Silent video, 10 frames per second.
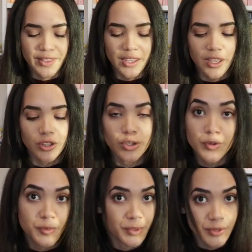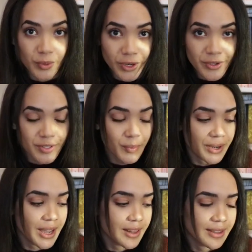the used bookstore I used to work
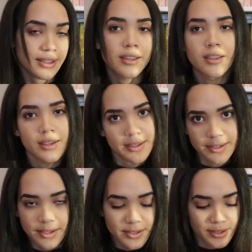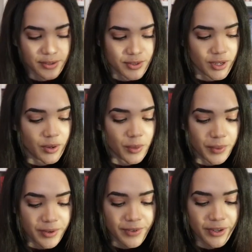at like six years ago or
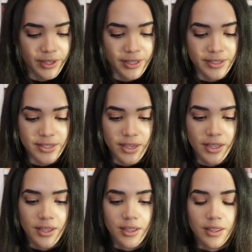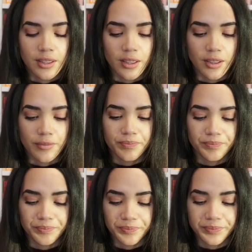whatever. And um,
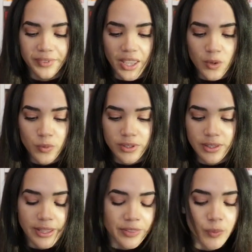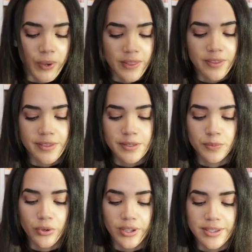I really like the way that this
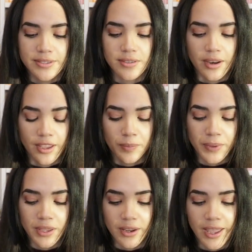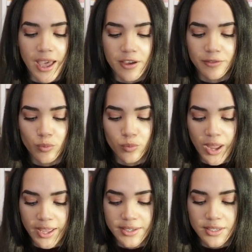book is set up and I have
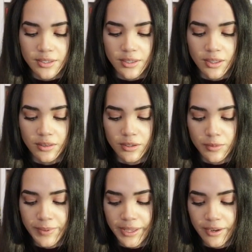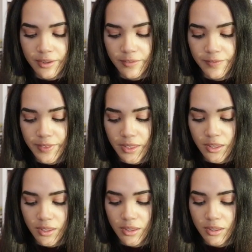read a little bit of
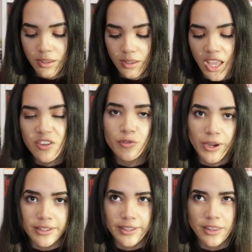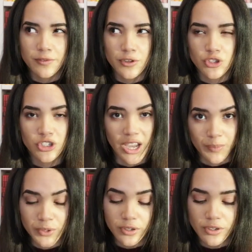the I have read like the first
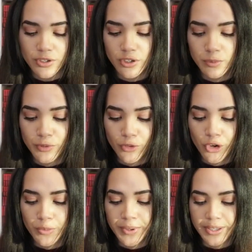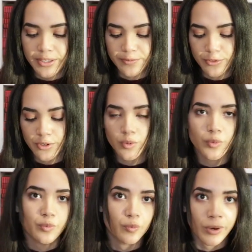chapter or two before, but for
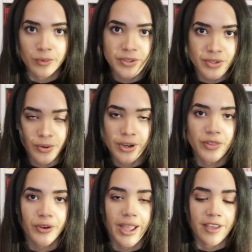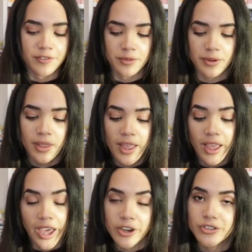one reason or another, I haven't
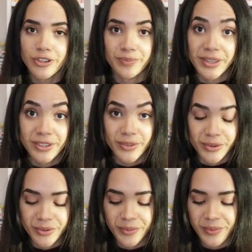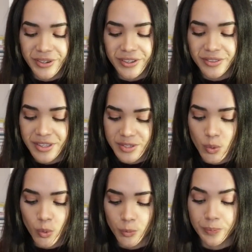actually made it through reading this
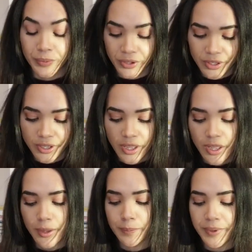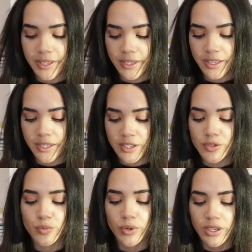whole book. But it is
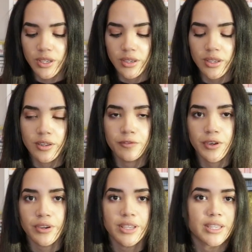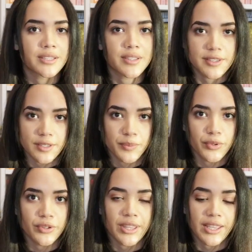written in a very
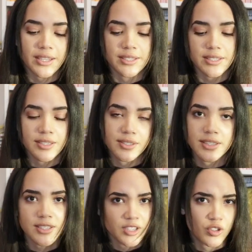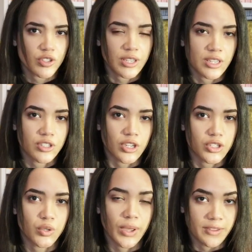accessible and easy to understand, not
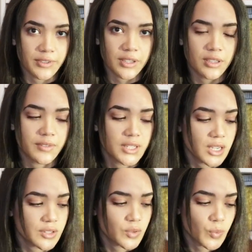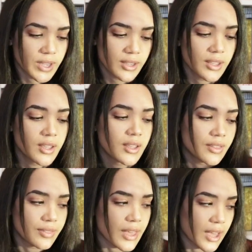too heavy of a text way
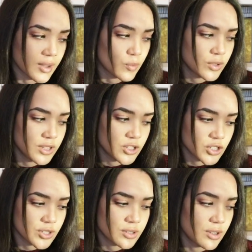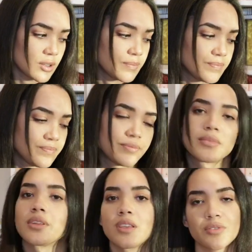that really just um,
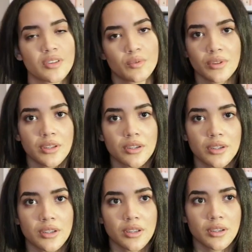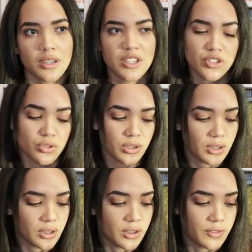gives a really good uh, history
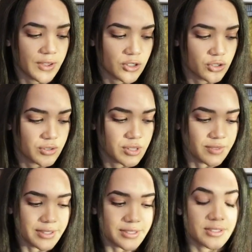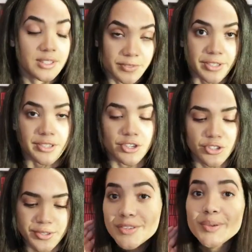of ancient
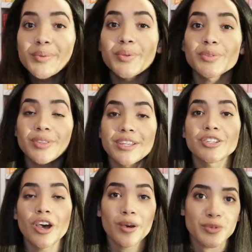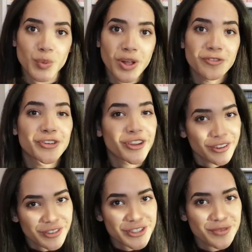civilizations. So those are the top 12
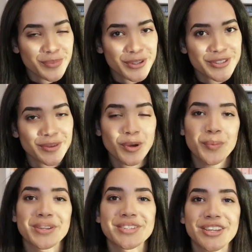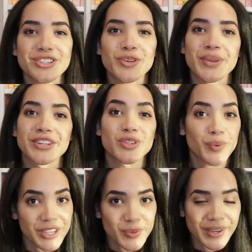nonfiction books that I'm hoping to get to in
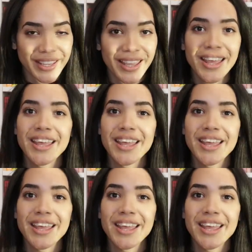2020.